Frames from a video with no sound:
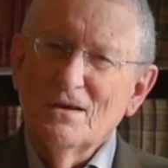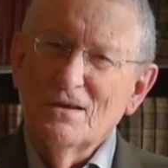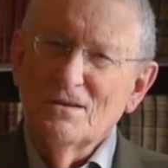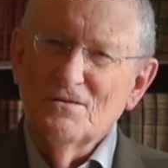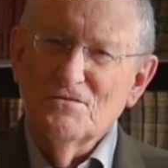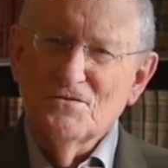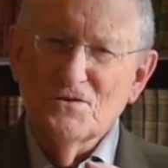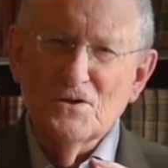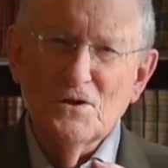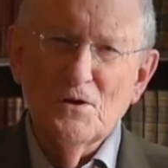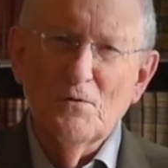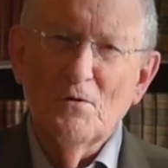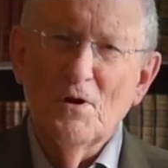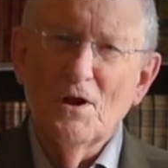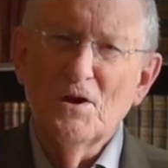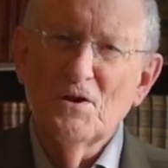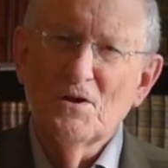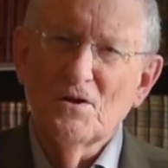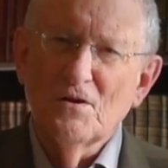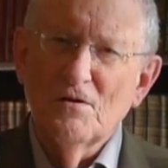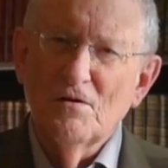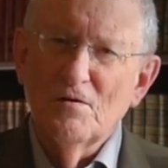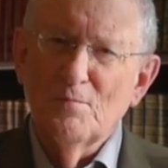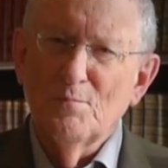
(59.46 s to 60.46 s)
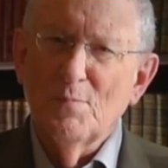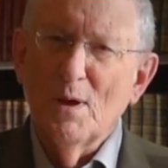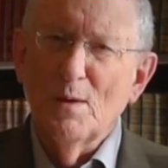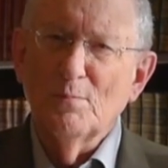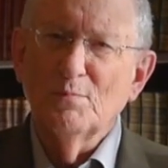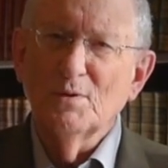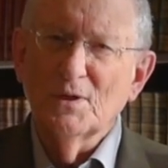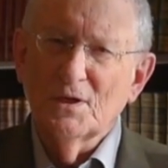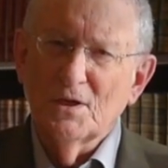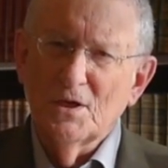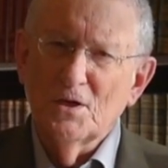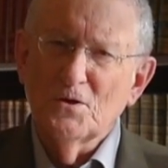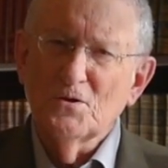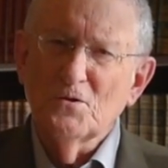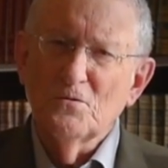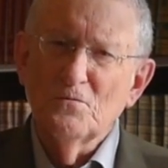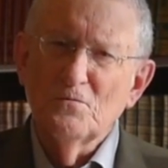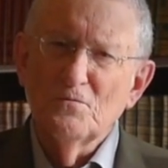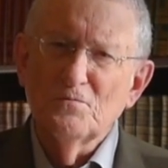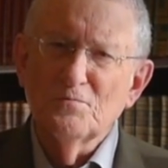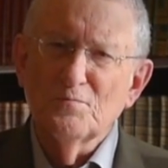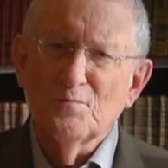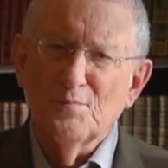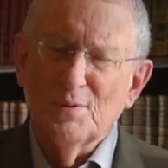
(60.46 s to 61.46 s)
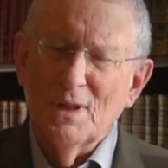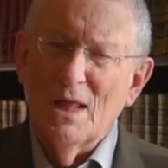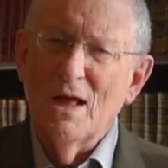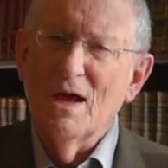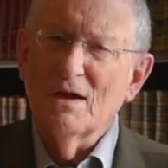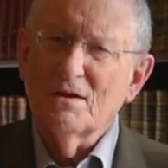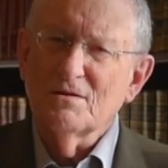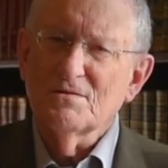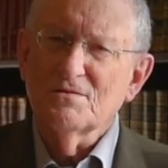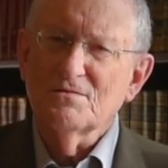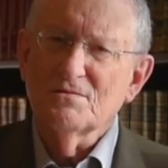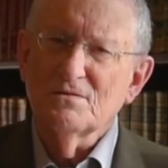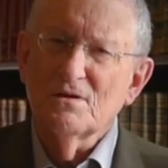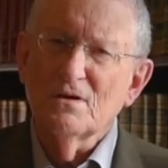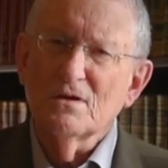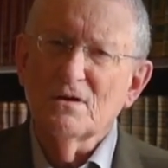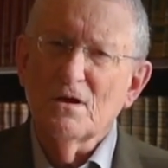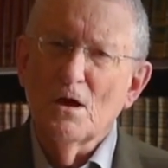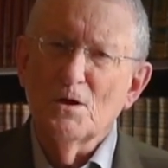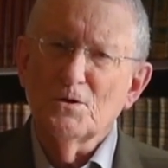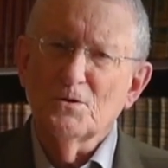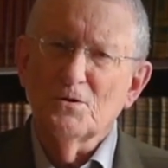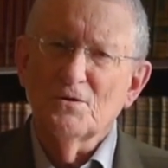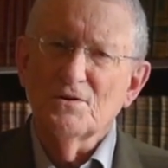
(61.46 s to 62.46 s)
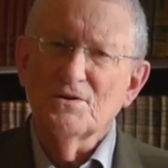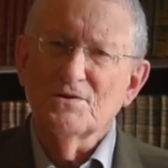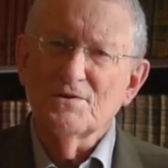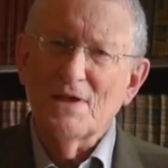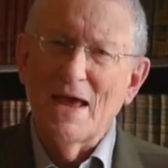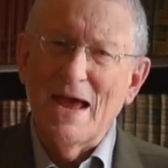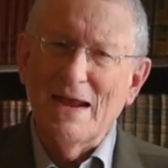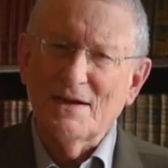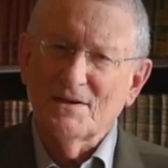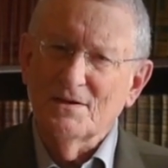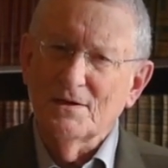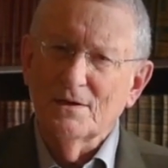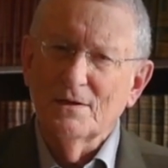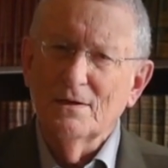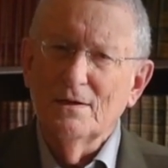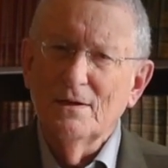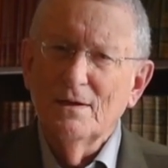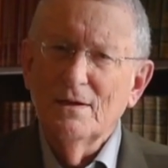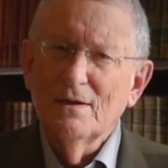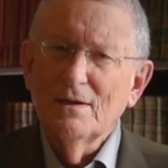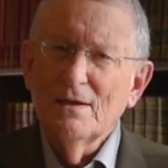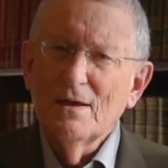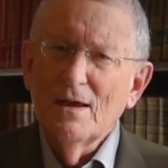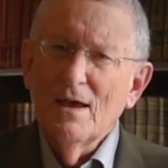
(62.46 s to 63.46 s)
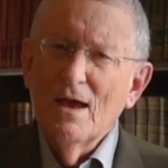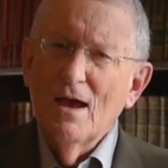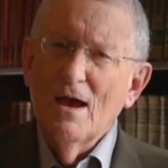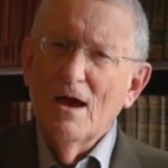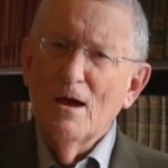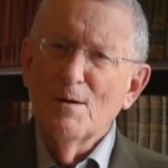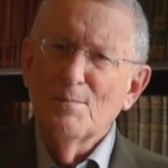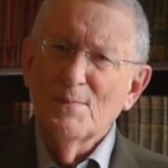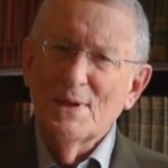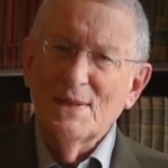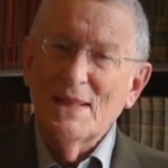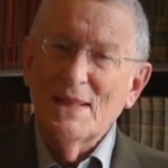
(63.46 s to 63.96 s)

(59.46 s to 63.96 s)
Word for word: consideration of public issues, blocks uh, countries acting. Um,